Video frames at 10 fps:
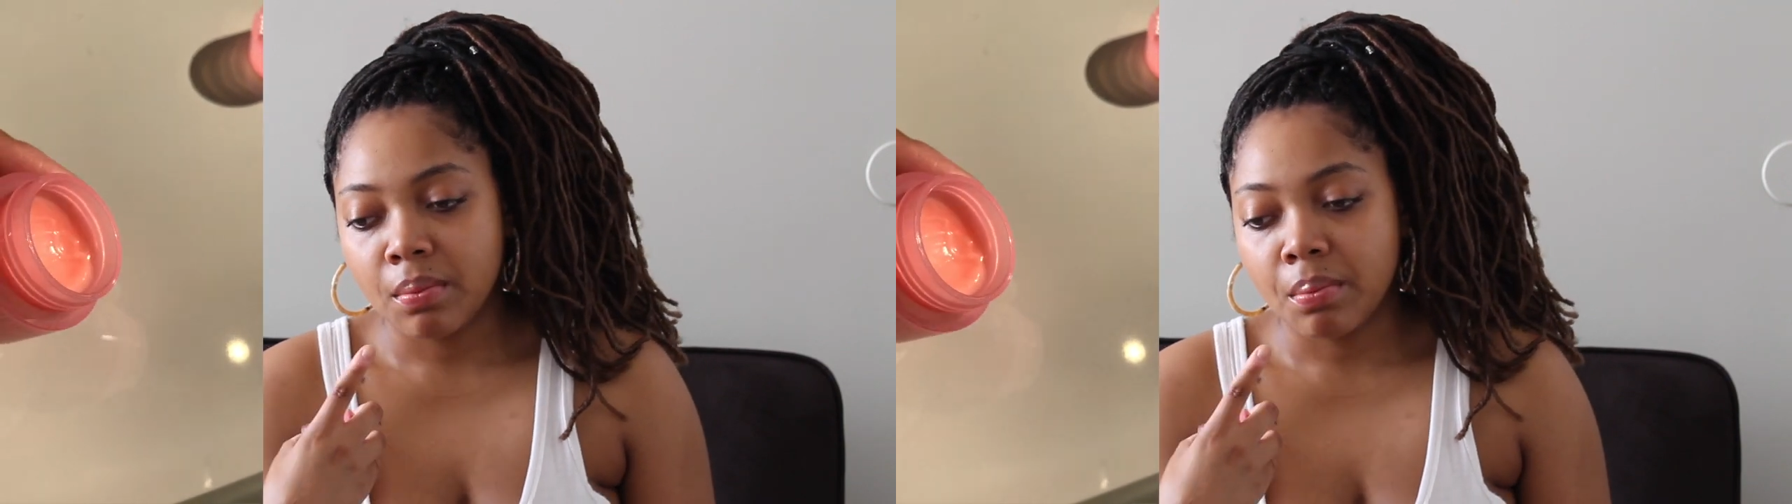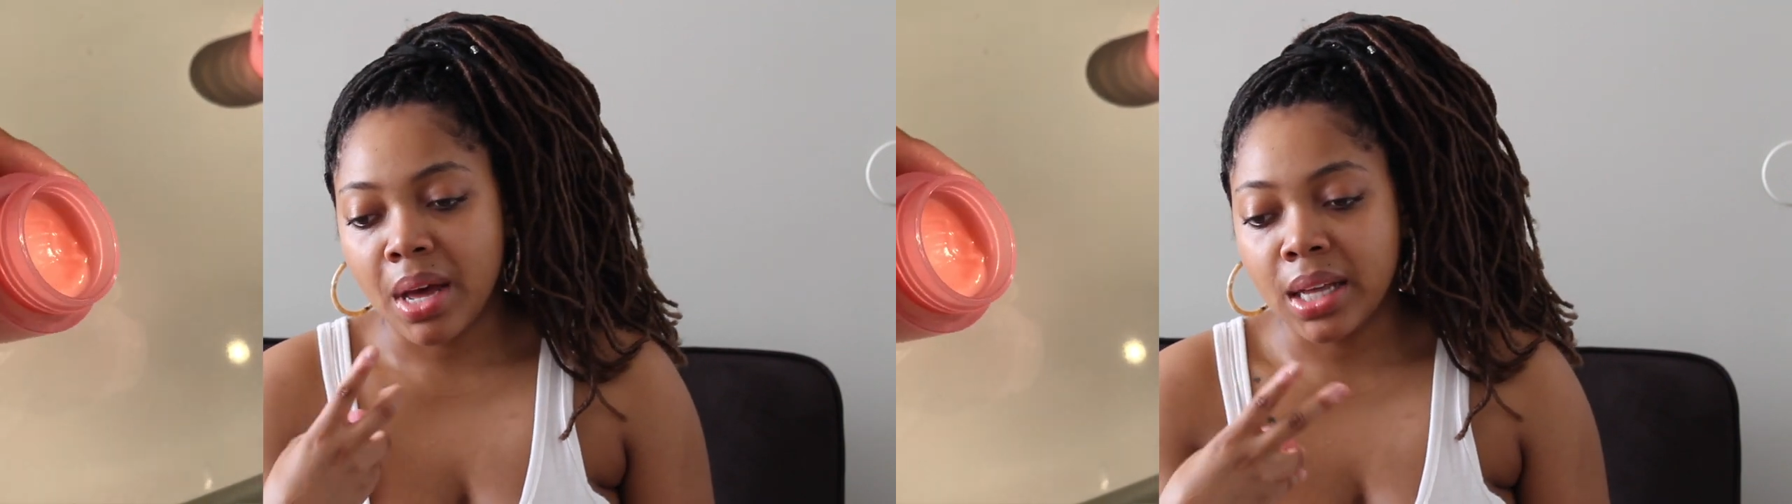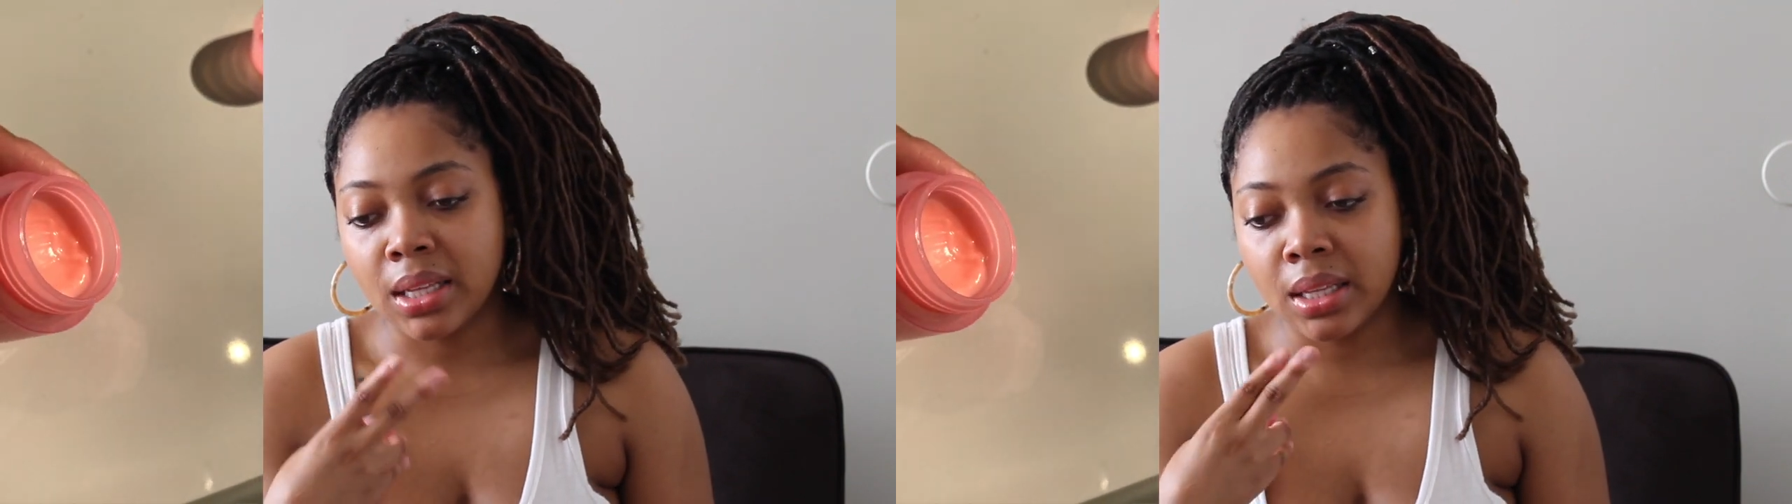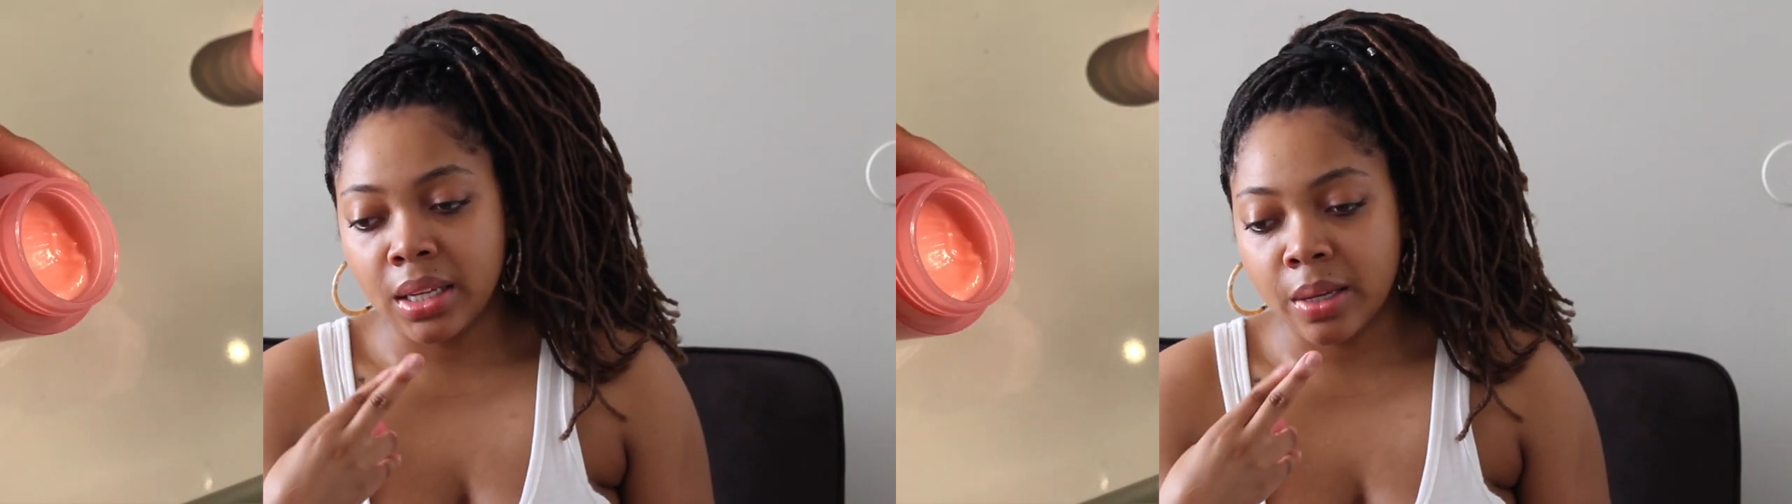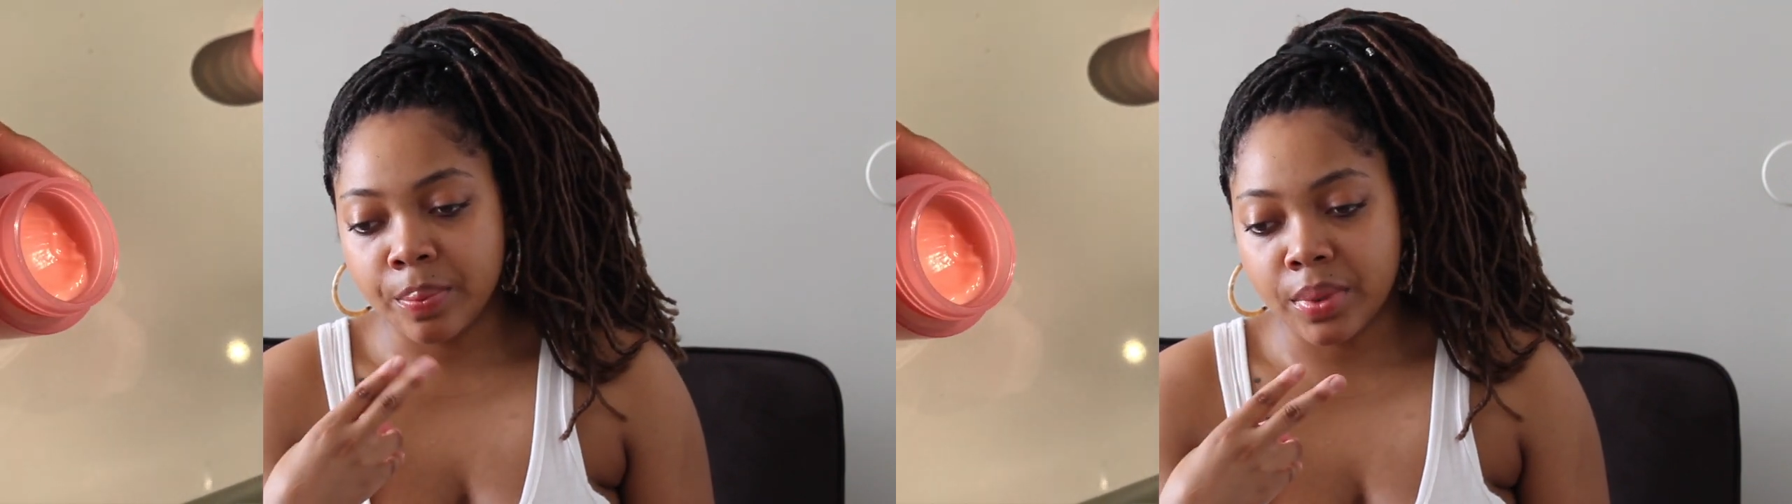My
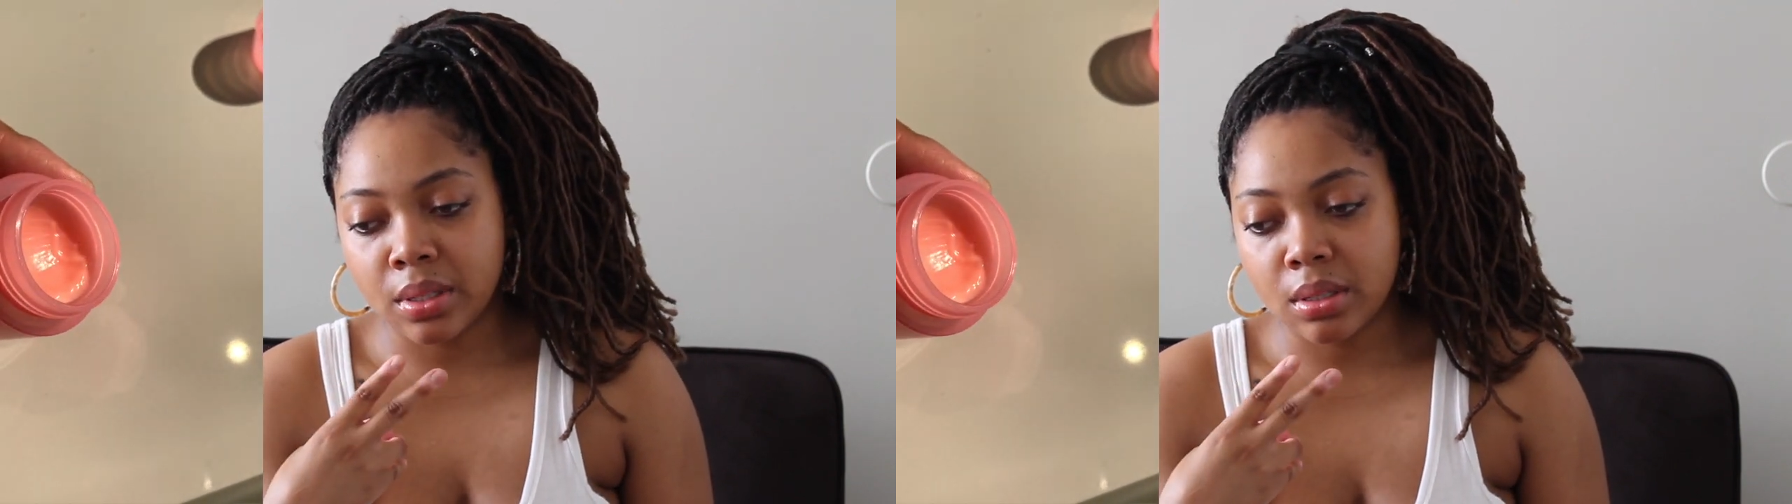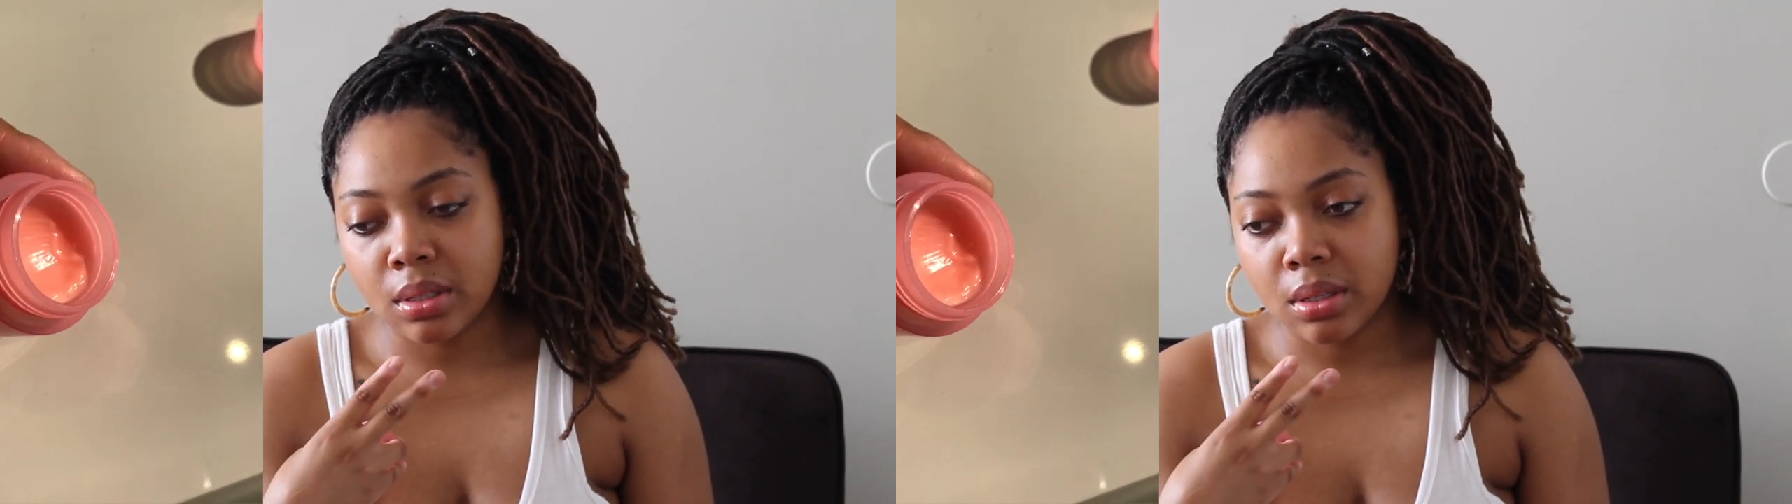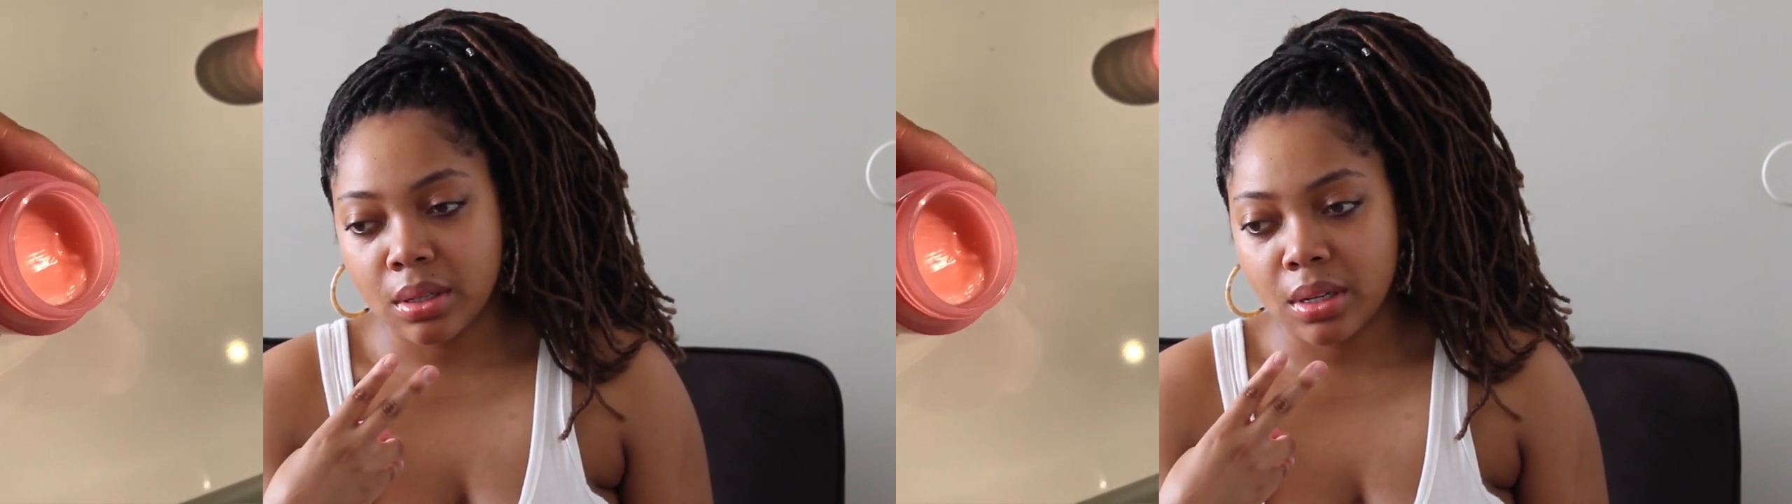lips,